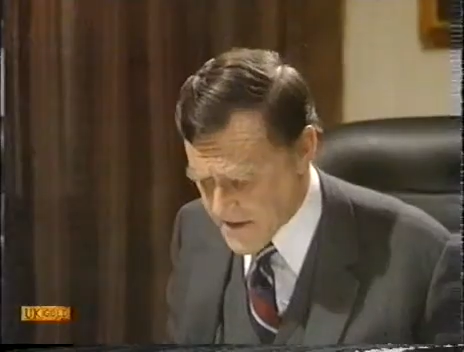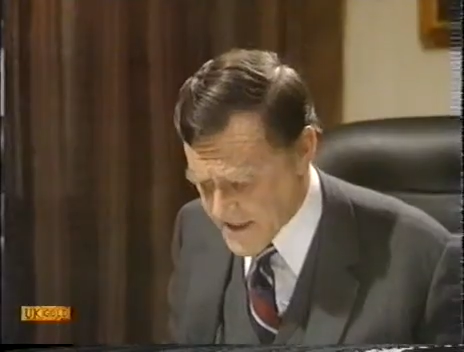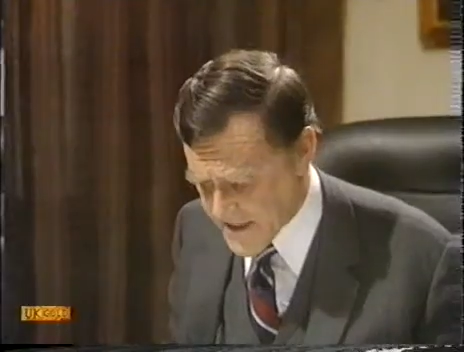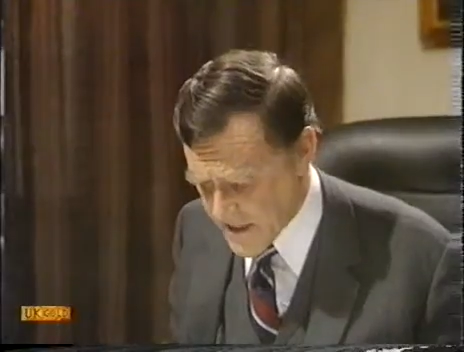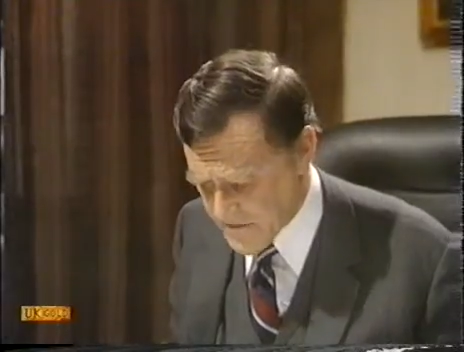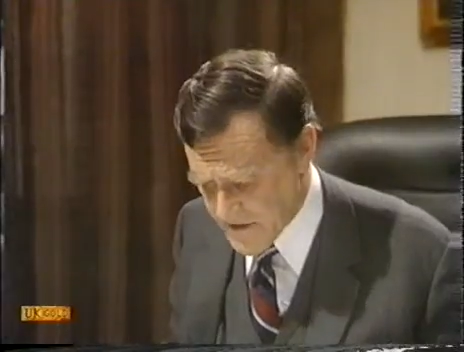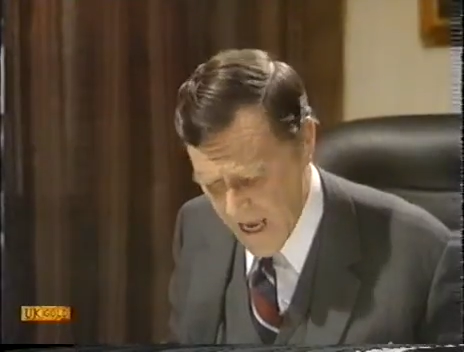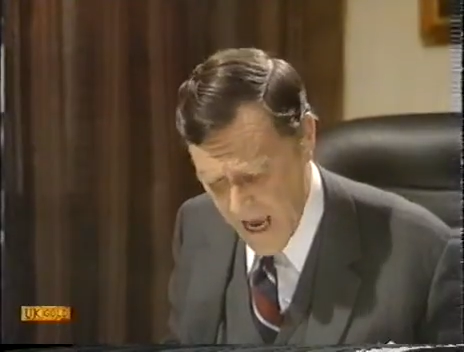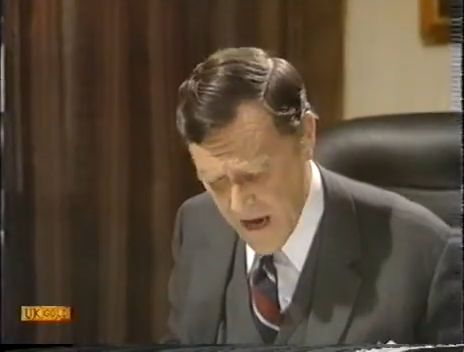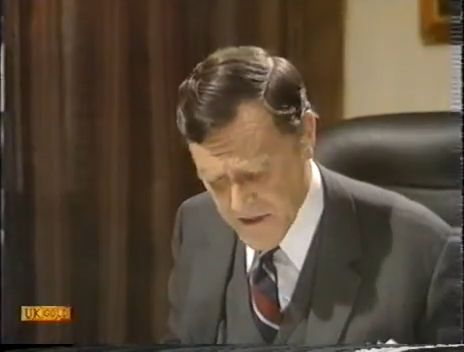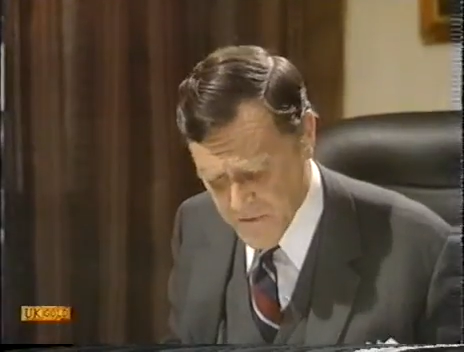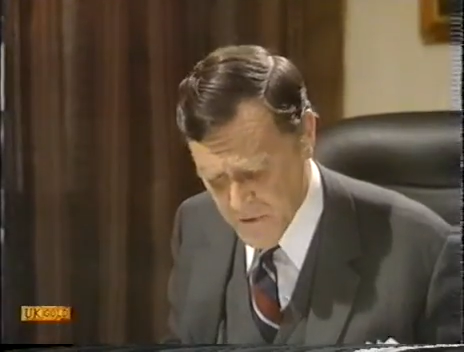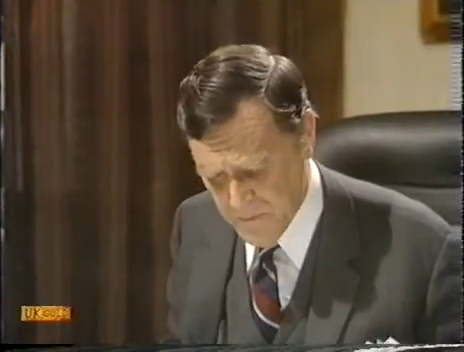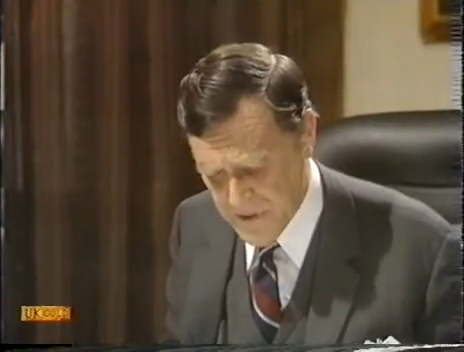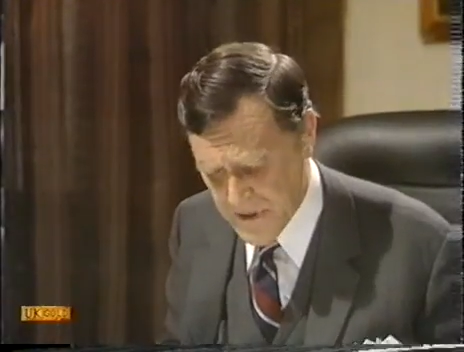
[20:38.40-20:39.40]
to sell the house
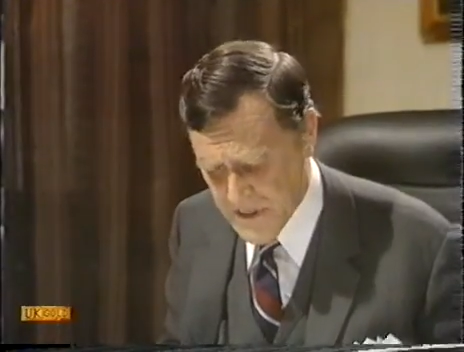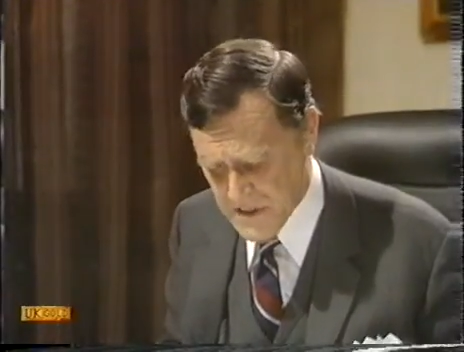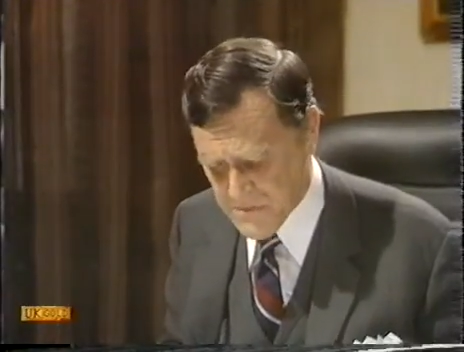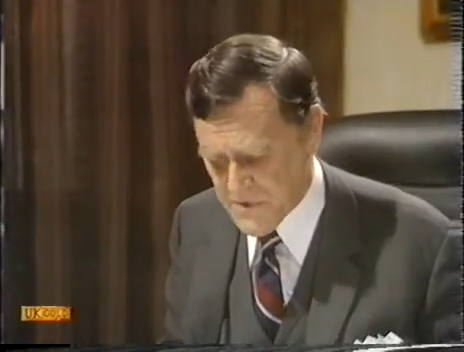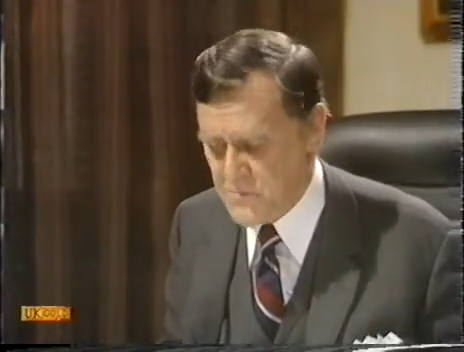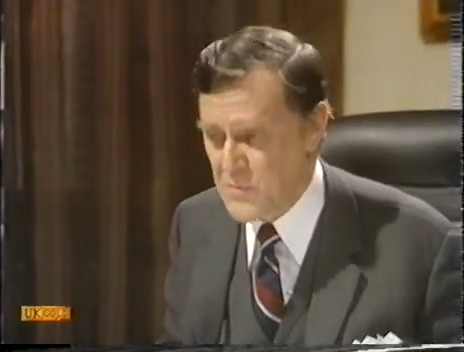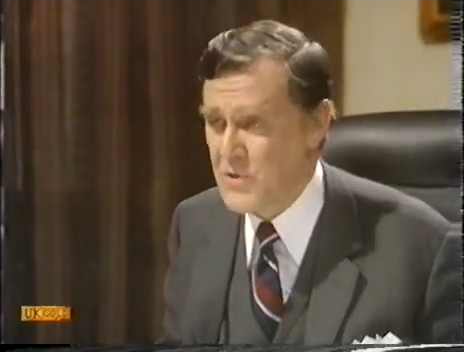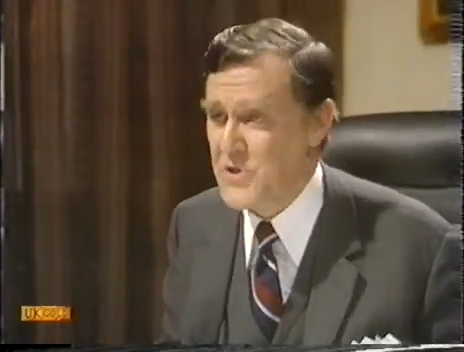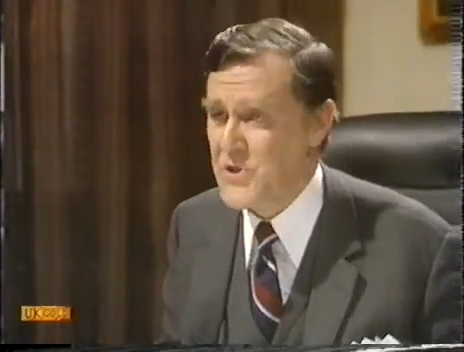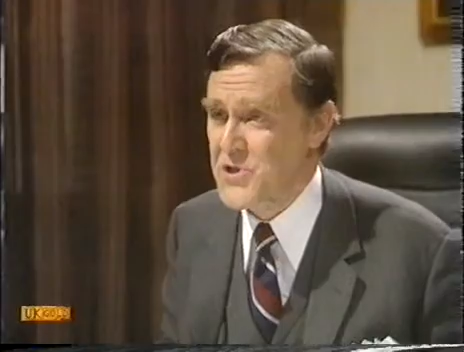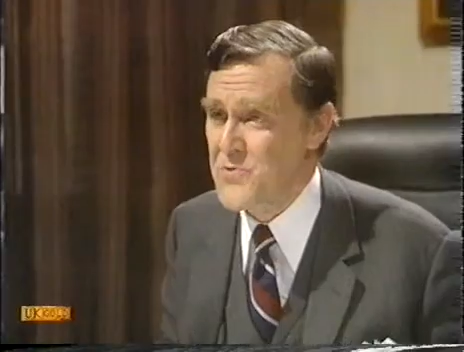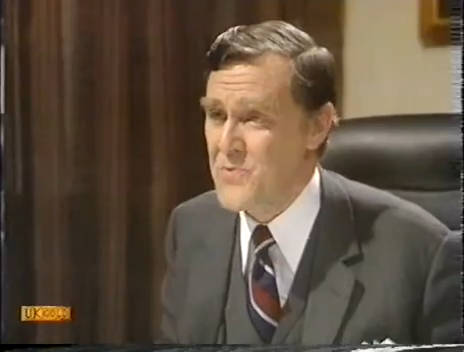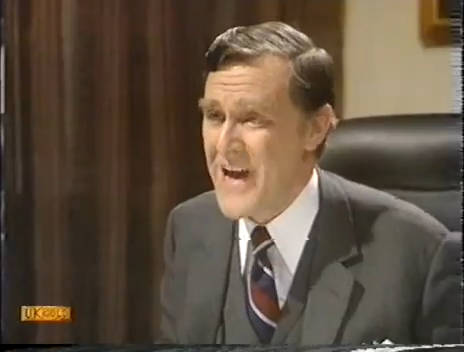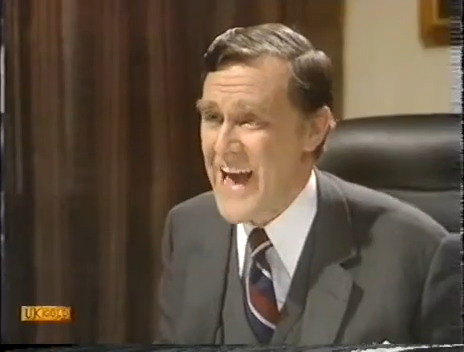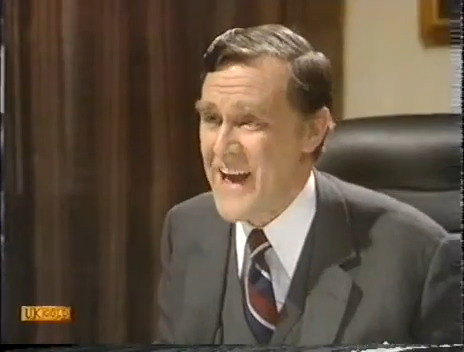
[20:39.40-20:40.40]
to a person with more than
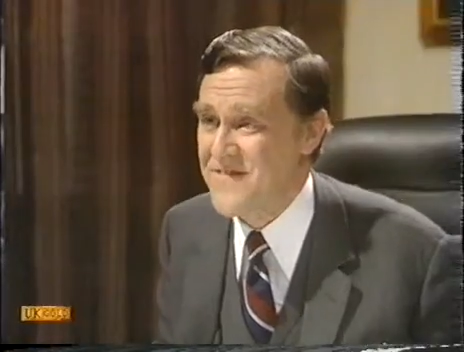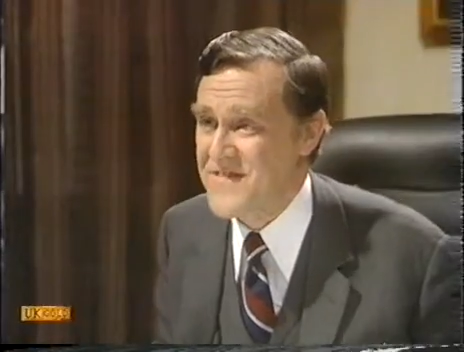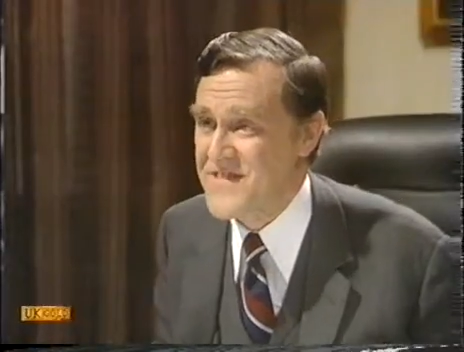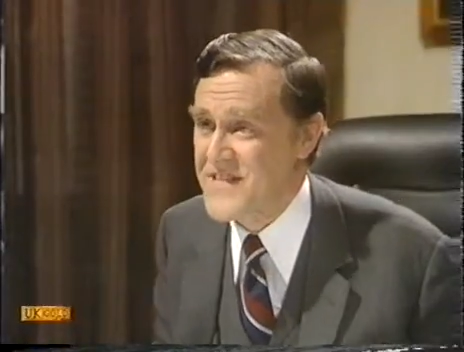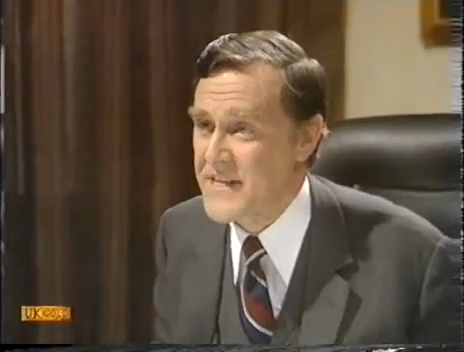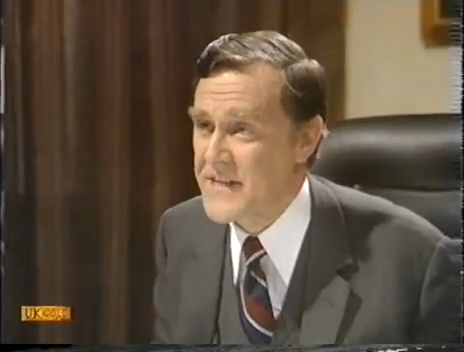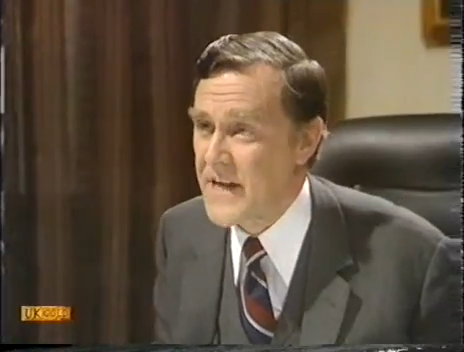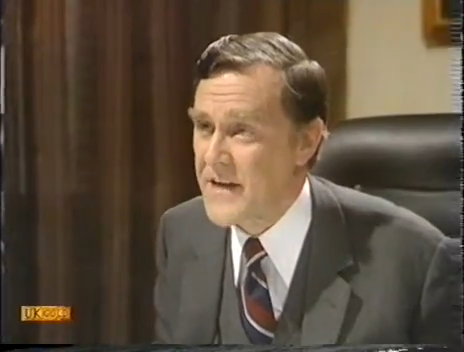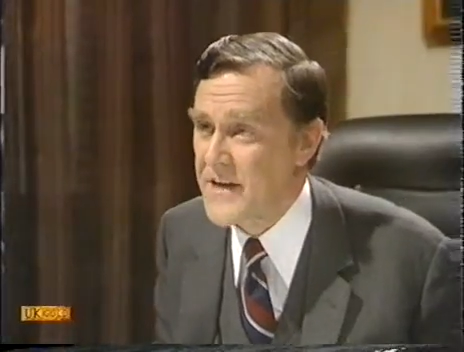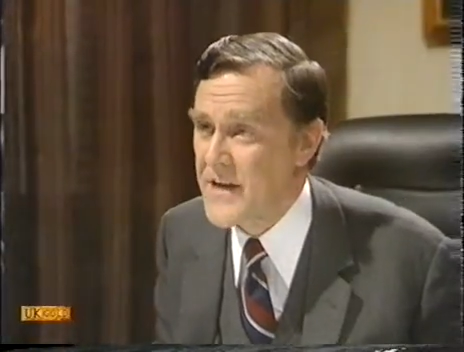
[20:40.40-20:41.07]
two F's in their